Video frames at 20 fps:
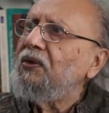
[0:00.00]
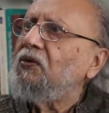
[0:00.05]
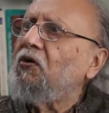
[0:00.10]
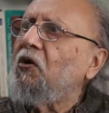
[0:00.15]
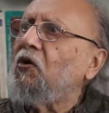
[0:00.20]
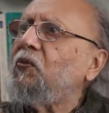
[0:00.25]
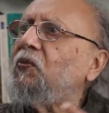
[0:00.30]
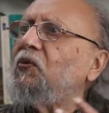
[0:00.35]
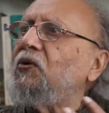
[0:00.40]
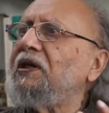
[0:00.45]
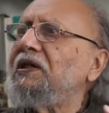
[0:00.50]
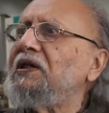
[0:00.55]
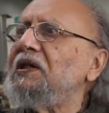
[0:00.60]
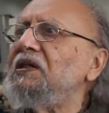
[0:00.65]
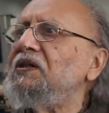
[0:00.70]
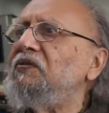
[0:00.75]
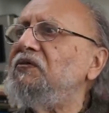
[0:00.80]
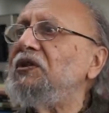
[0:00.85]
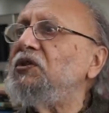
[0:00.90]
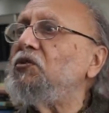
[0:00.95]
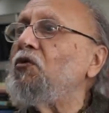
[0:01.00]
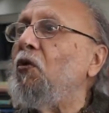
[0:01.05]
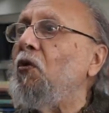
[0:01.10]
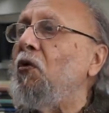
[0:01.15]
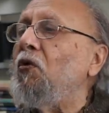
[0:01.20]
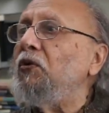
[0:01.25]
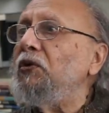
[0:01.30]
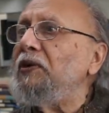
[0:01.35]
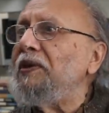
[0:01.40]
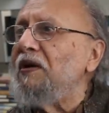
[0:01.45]
corporations which
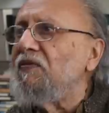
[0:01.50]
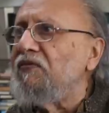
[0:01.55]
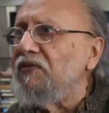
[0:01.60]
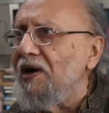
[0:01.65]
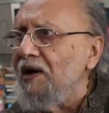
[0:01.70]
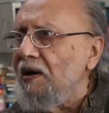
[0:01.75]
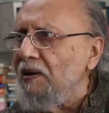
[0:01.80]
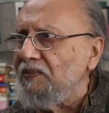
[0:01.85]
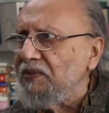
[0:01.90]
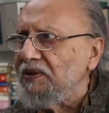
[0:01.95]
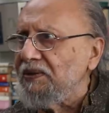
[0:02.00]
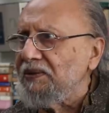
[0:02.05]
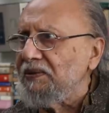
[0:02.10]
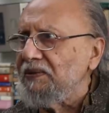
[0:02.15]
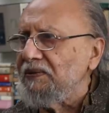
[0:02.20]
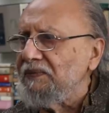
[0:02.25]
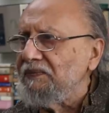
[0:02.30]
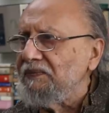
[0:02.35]
own the farms